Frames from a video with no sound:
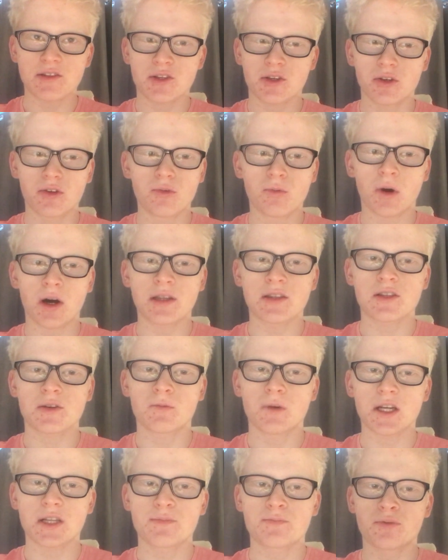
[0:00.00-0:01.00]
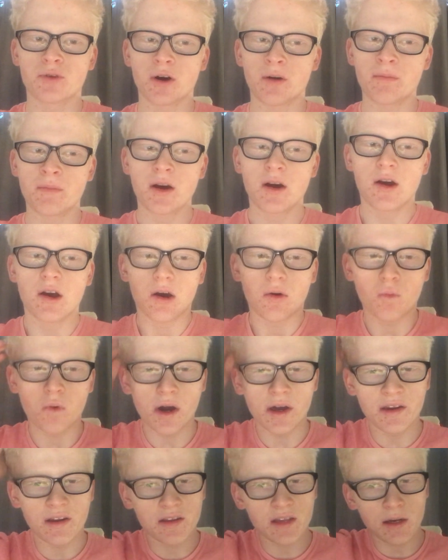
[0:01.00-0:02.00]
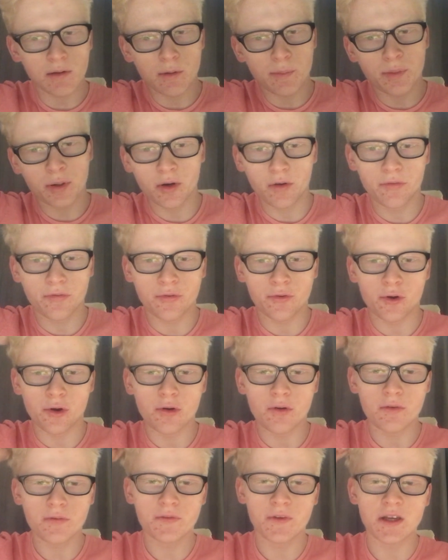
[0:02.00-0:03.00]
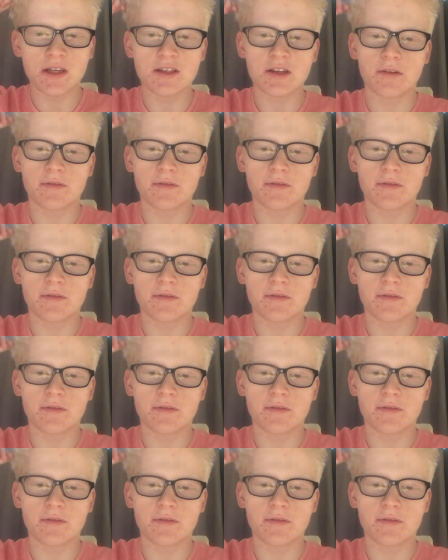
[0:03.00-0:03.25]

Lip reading: 2-1 to West Brom when they were put through, flicked